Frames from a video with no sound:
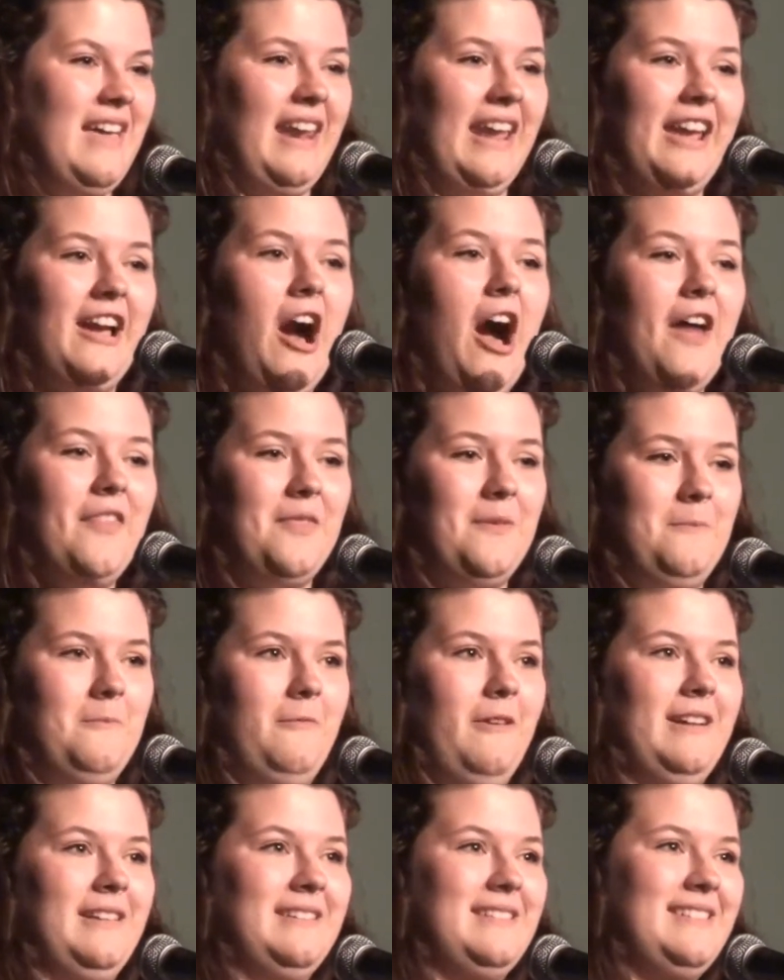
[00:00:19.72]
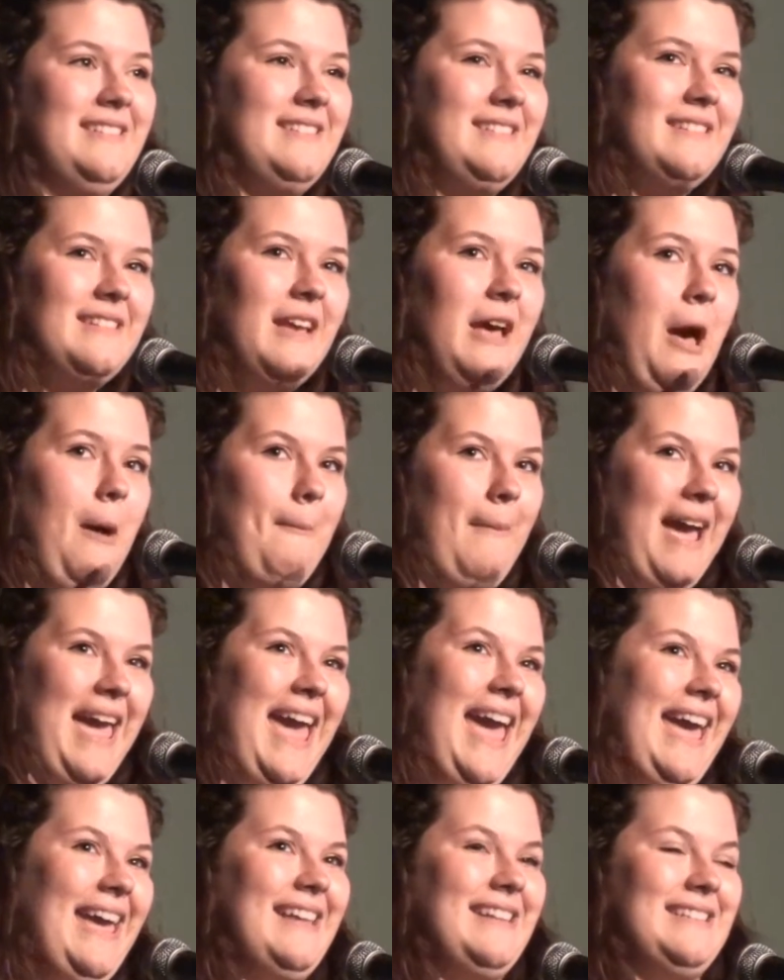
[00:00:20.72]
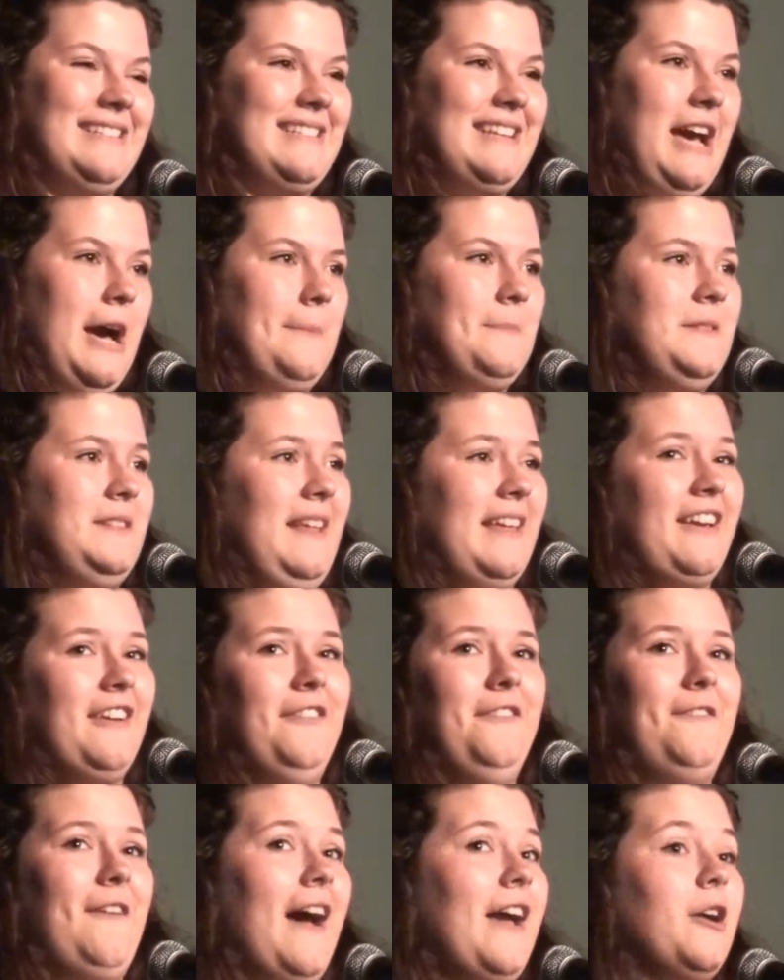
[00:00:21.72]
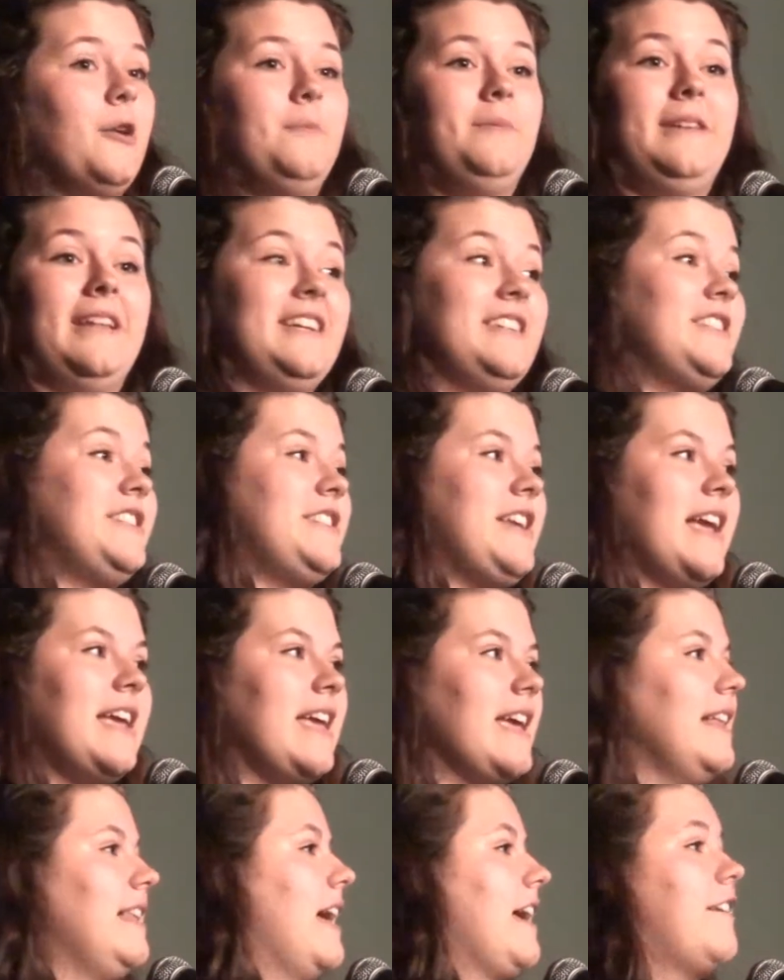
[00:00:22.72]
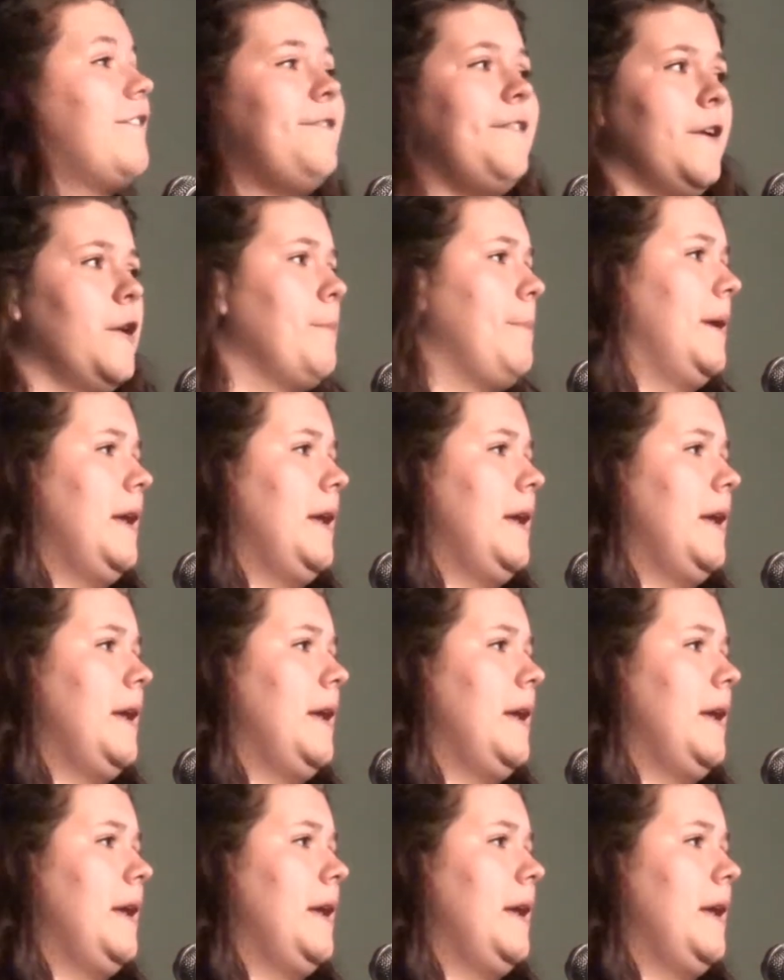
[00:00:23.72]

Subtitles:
And I caught them once. My hands cupped like a fireplace, shaking like fear,